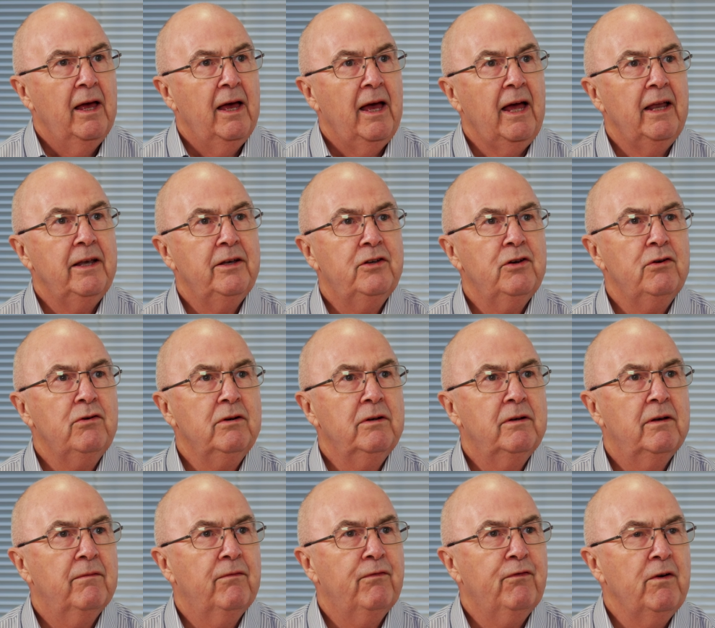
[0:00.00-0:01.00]
And
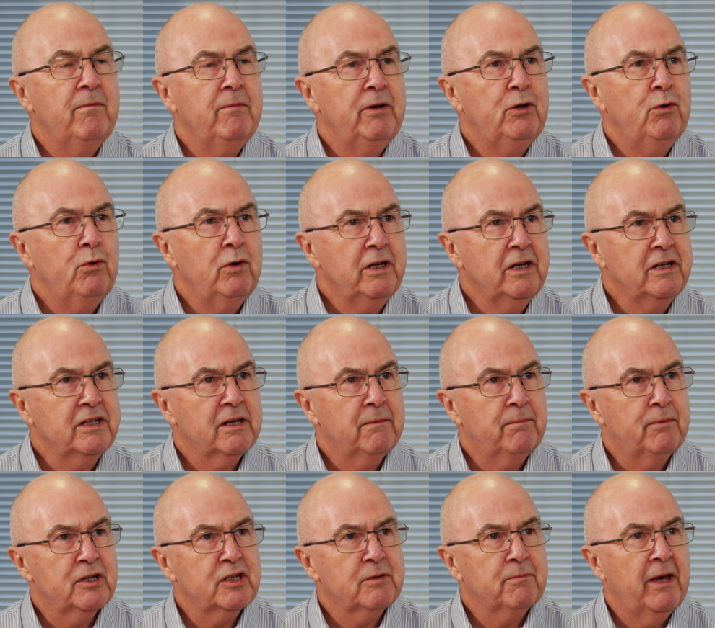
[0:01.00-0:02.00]
Dawn, from an auditor
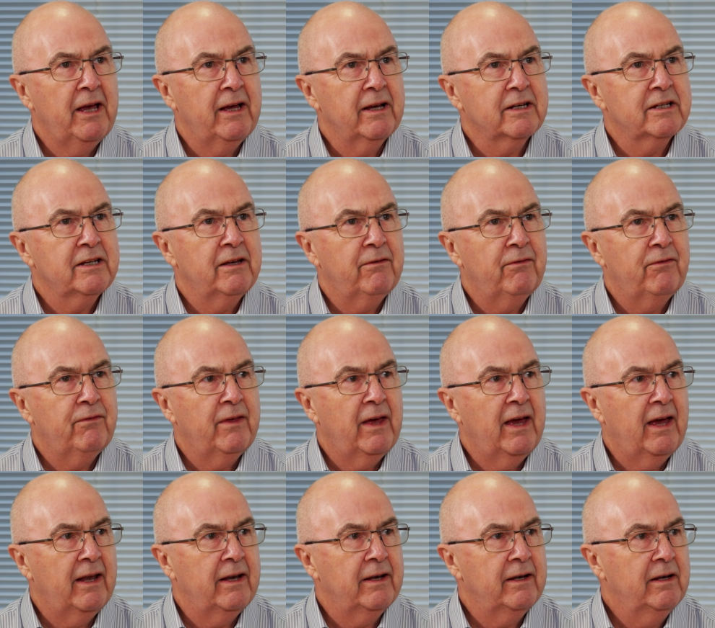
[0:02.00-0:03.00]
perspective
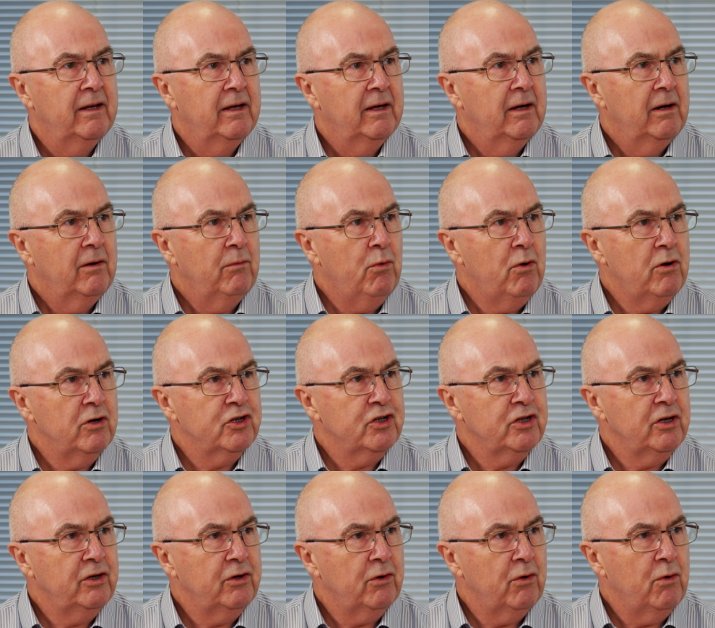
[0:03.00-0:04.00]
then, what
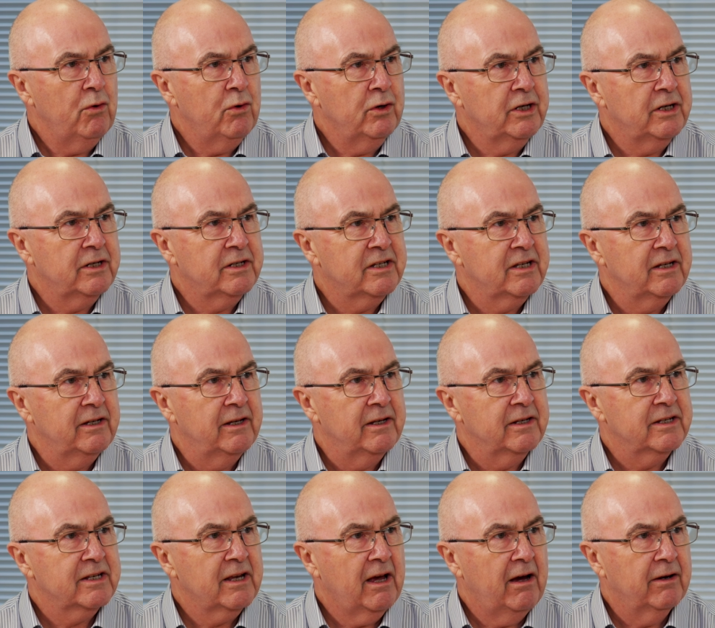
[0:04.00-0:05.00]
should
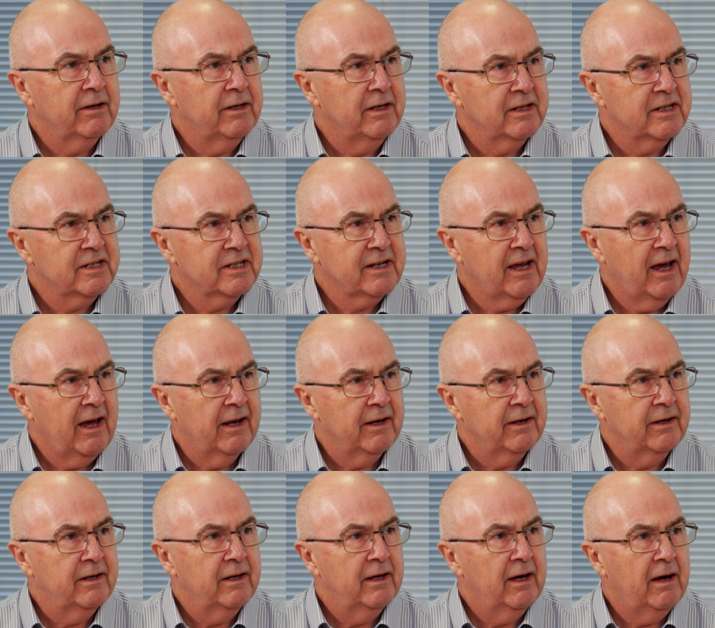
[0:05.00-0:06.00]
auditors
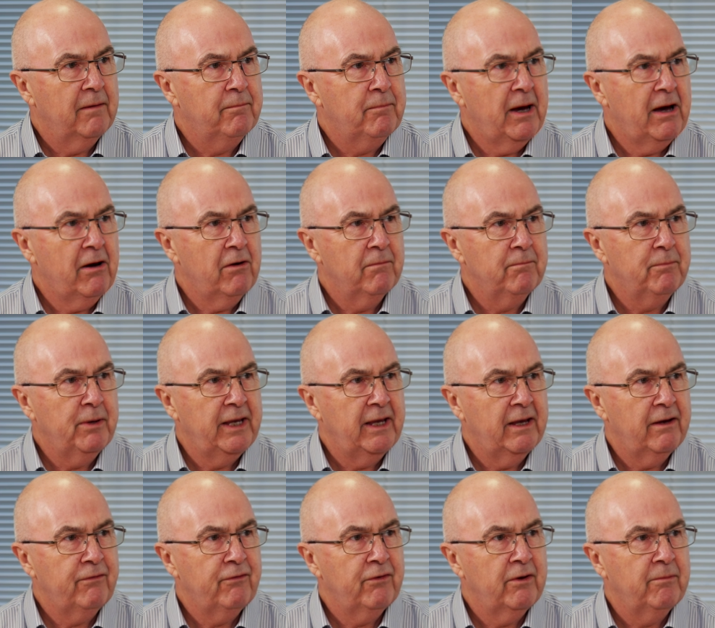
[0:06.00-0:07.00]
understand about
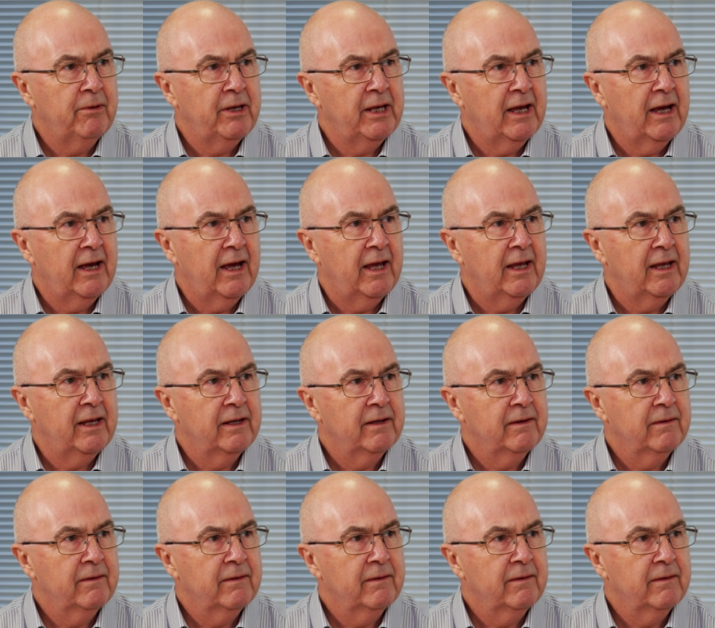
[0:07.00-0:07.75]
PFMEA?